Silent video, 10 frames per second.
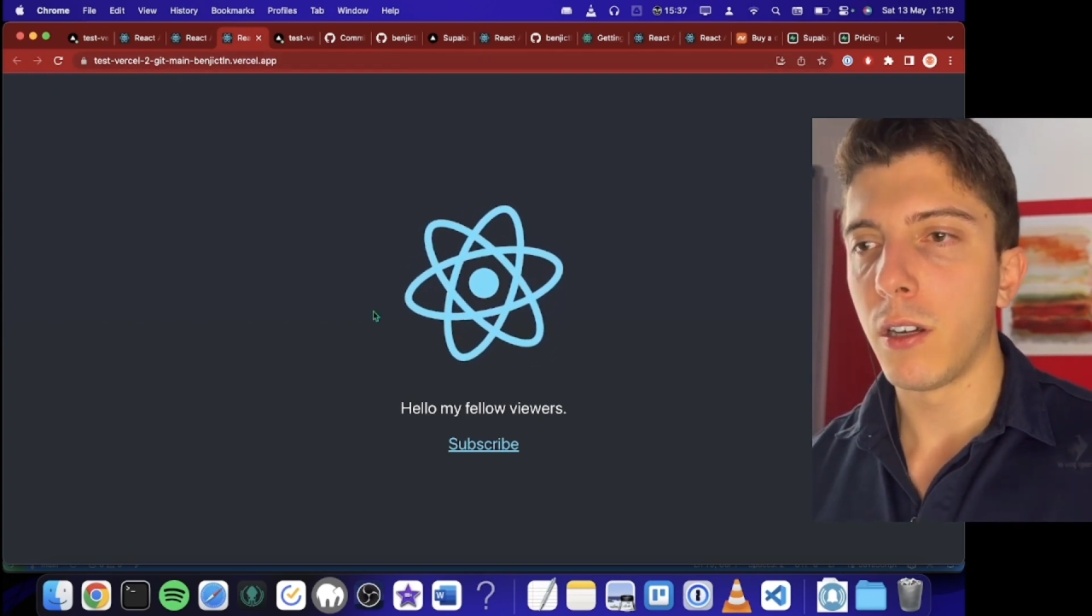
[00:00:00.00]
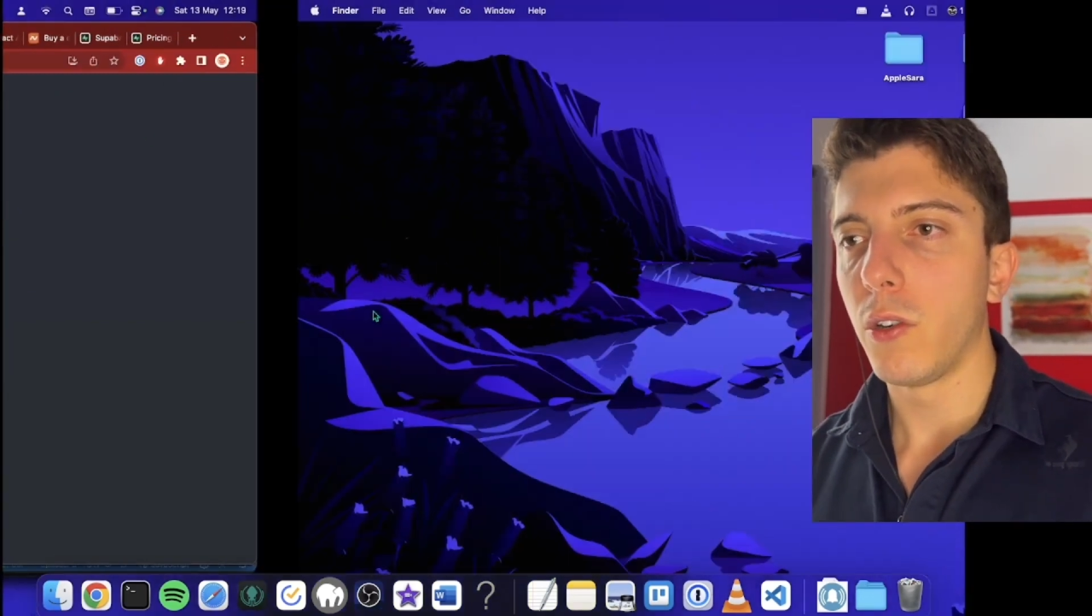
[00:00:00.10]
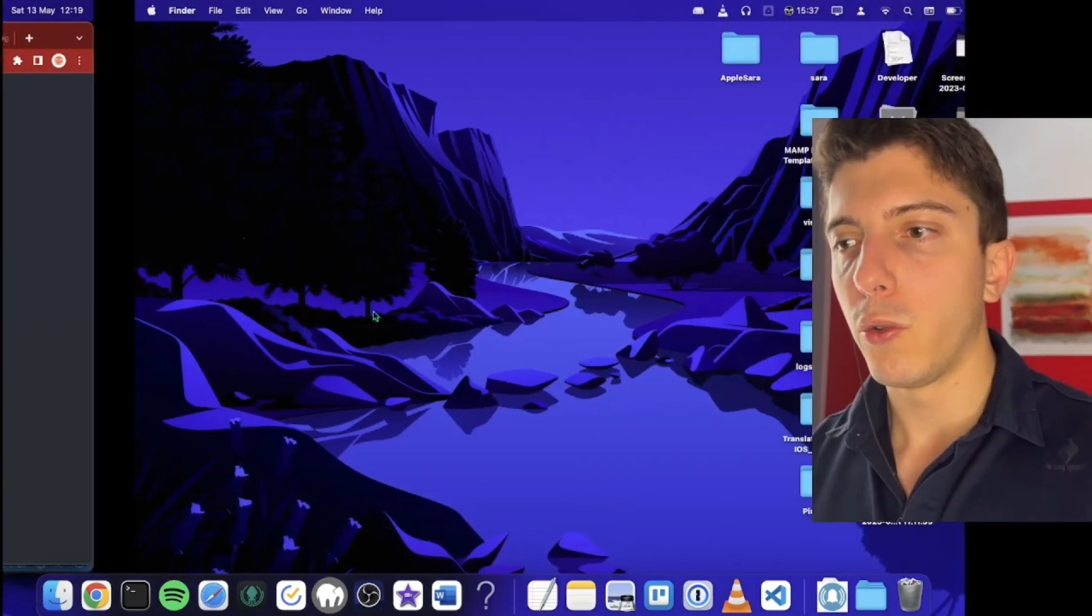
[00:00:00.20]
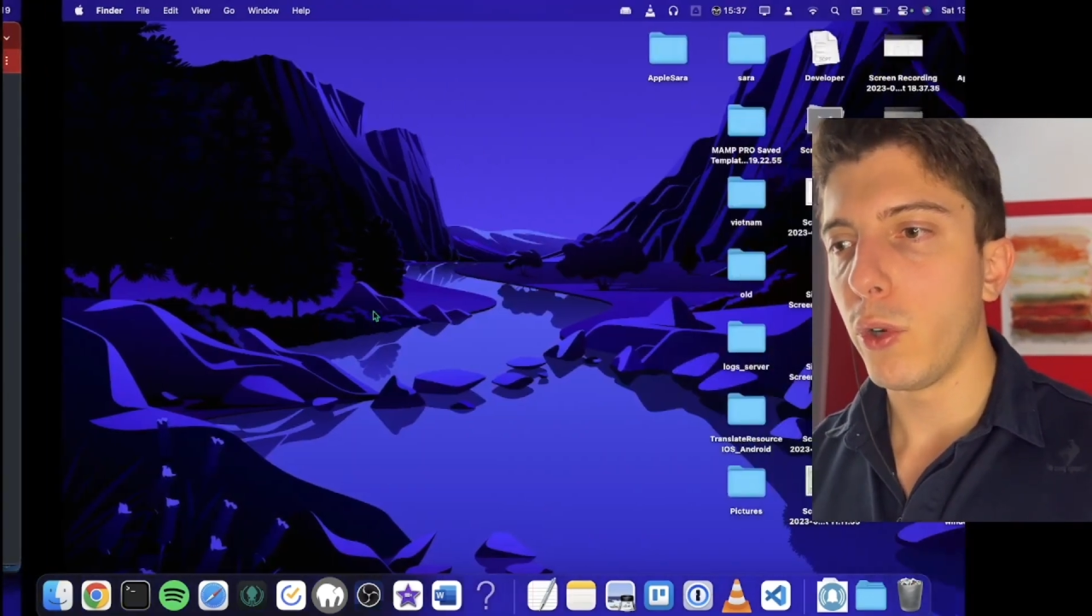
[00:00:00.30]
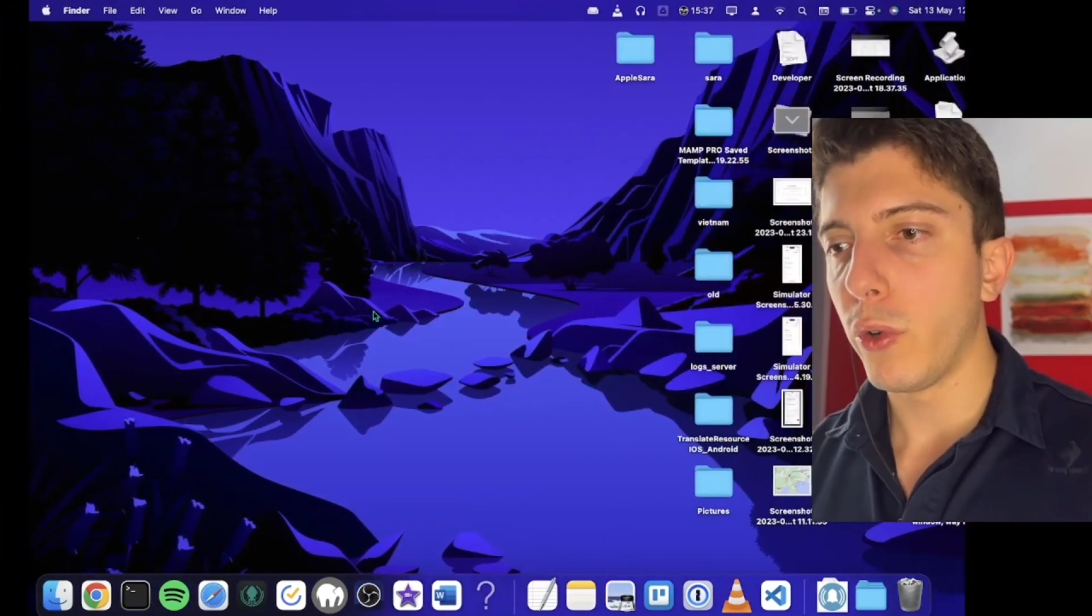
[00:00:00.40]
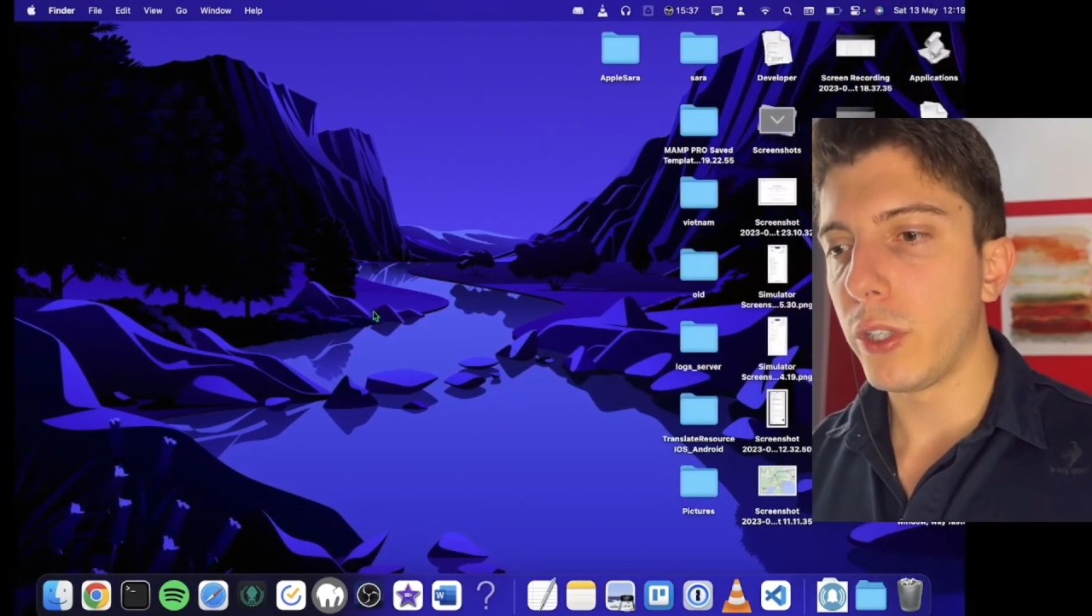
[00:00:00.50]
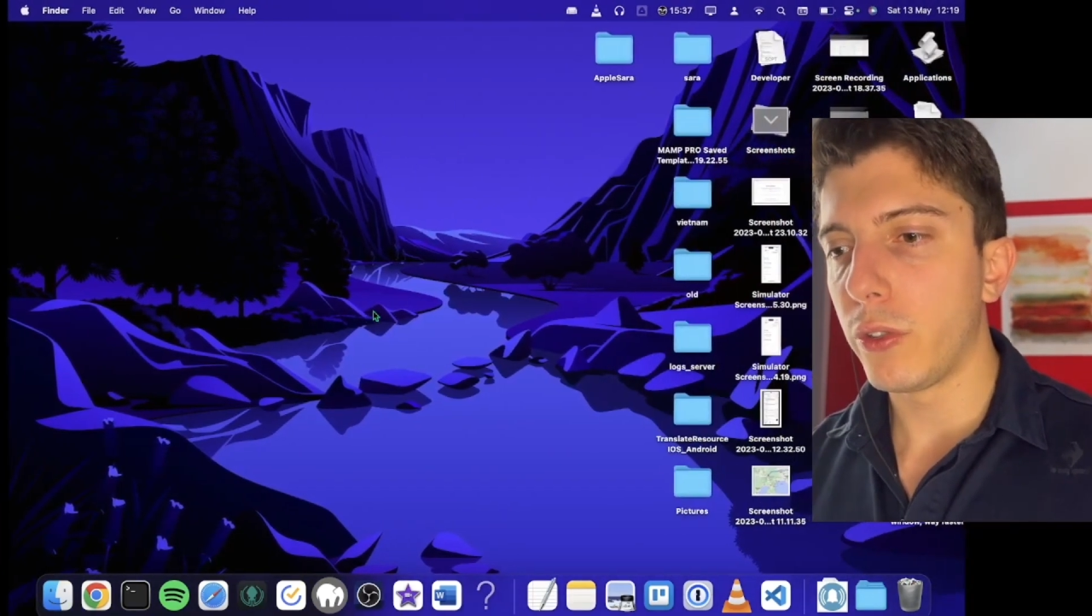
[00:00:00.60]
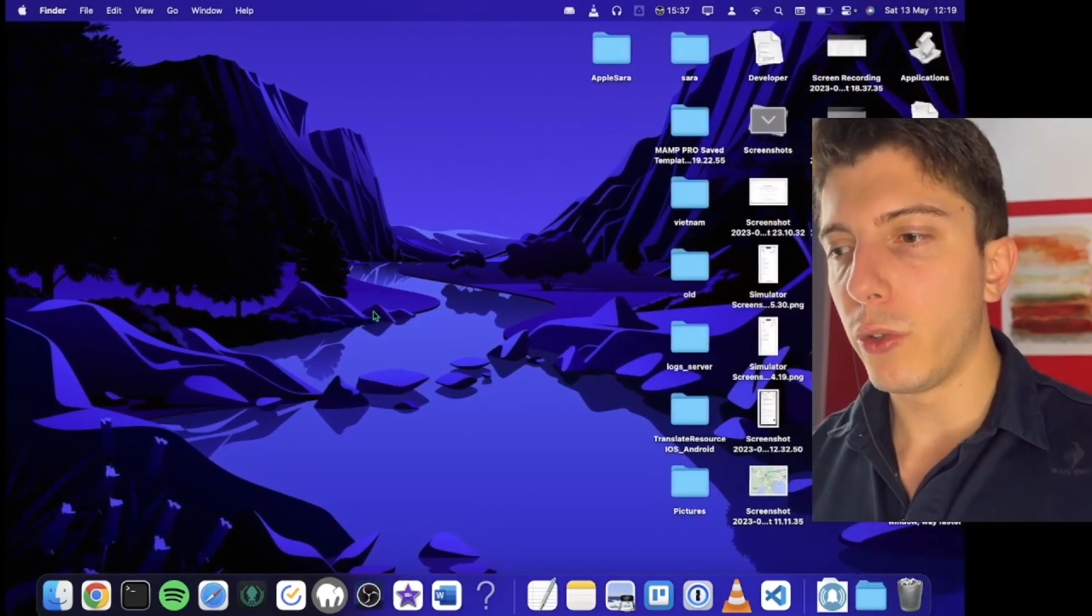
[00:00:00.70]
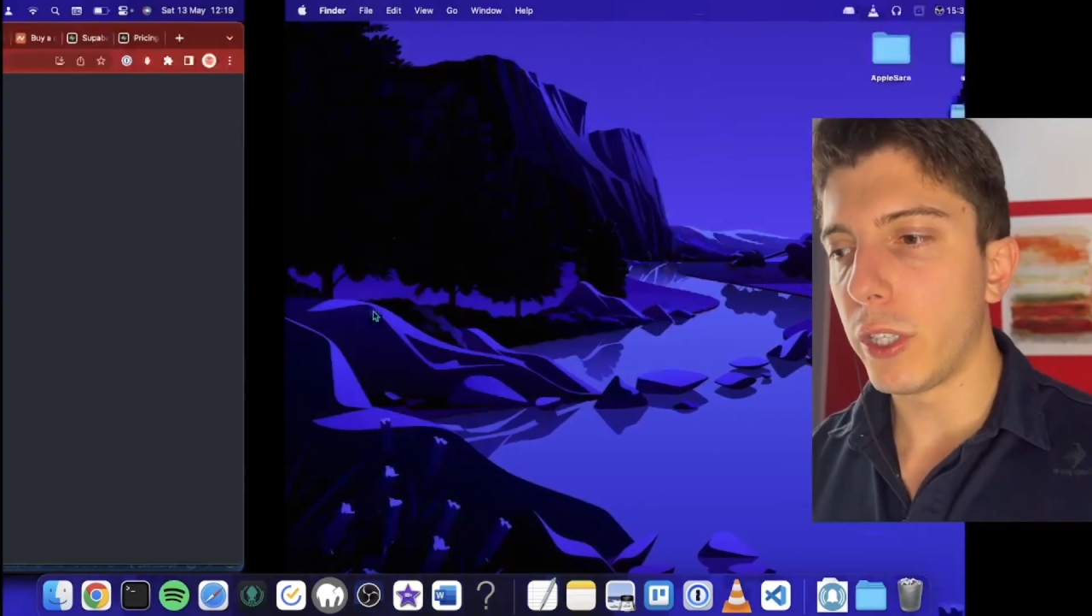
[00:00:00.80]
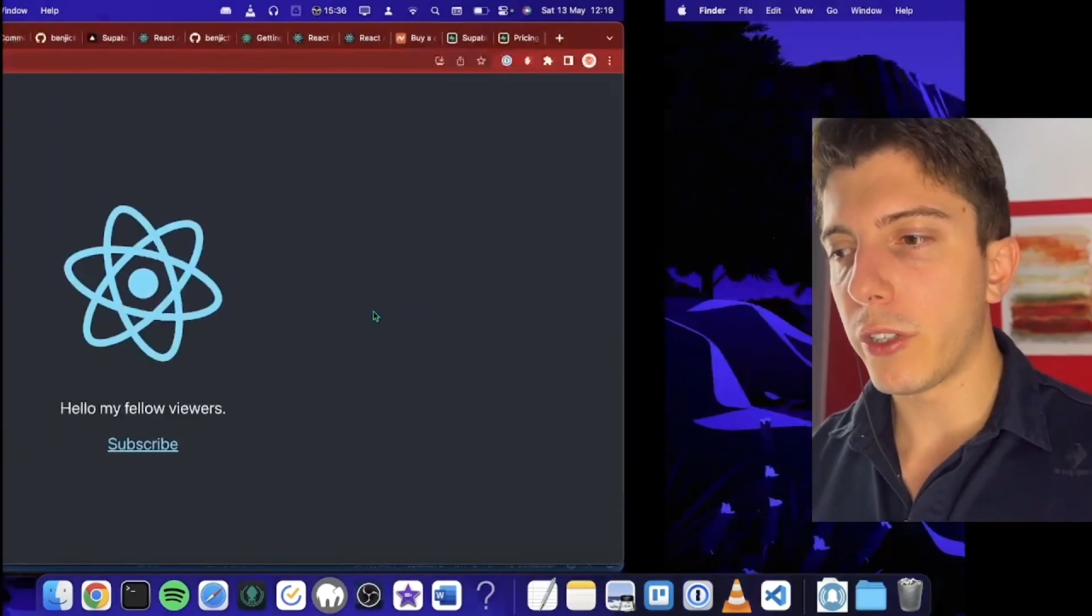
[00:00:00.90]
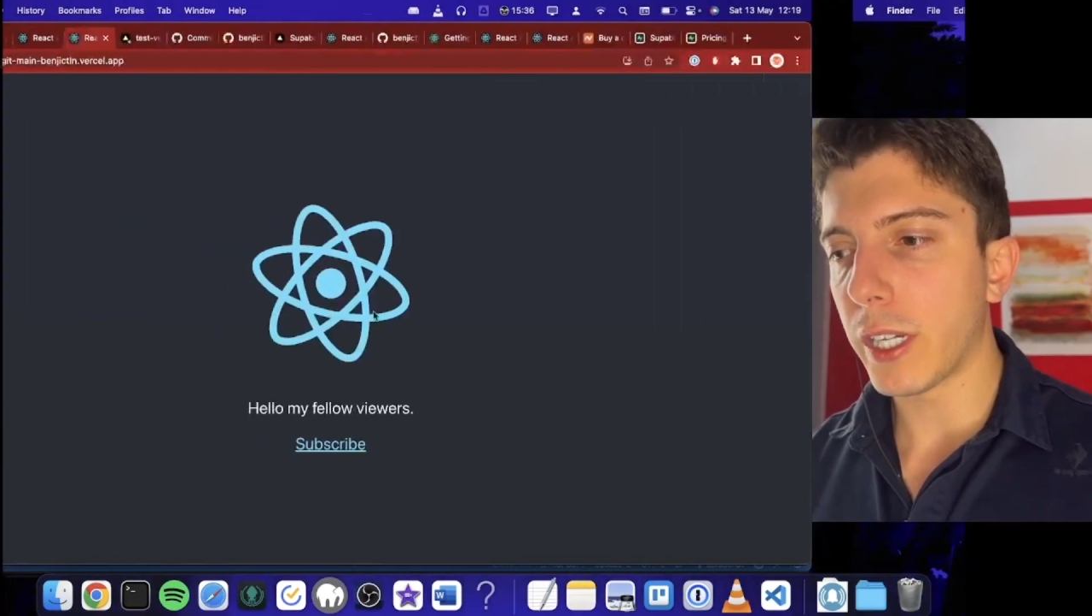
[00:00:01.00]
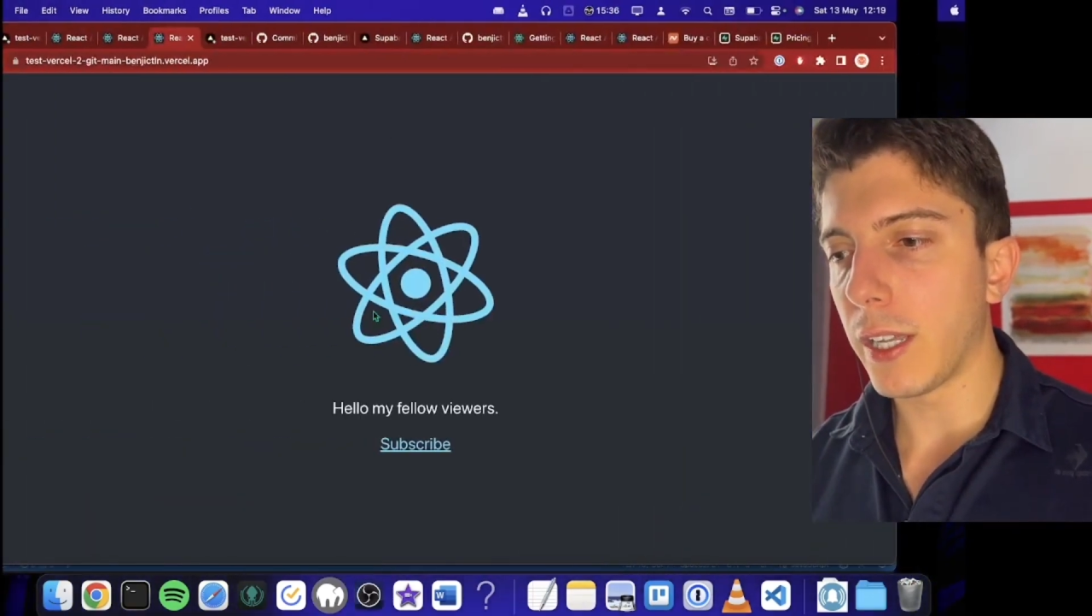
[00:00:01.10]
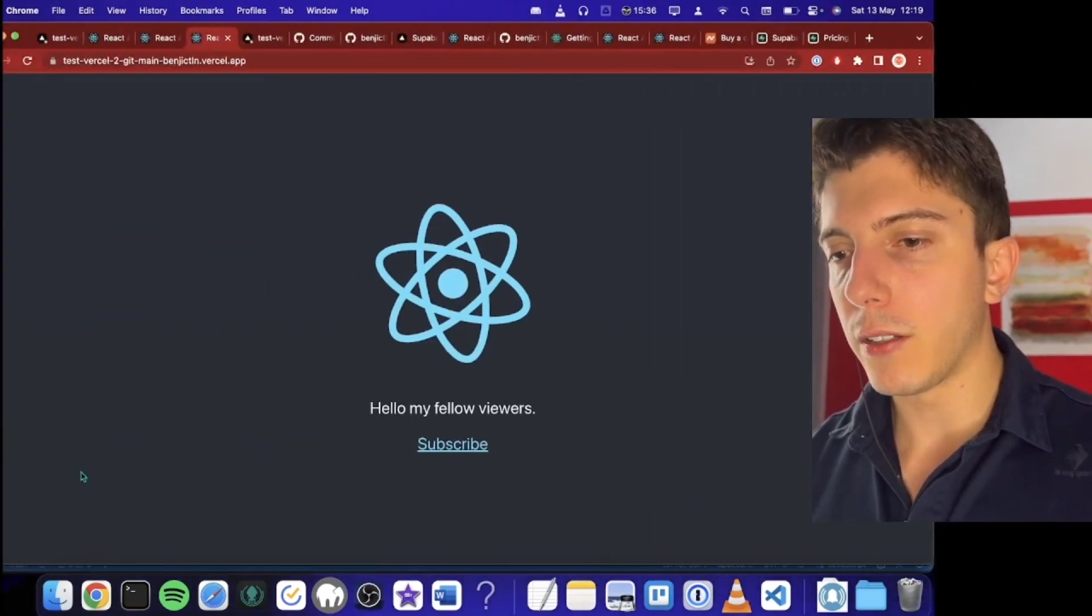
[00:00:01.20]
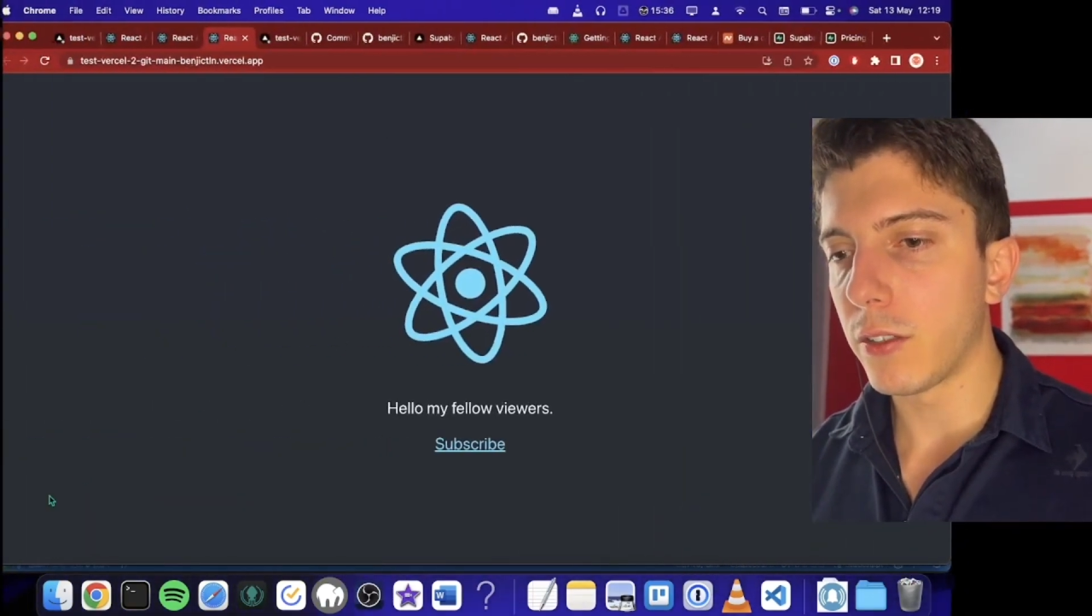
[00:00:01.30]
we will do it again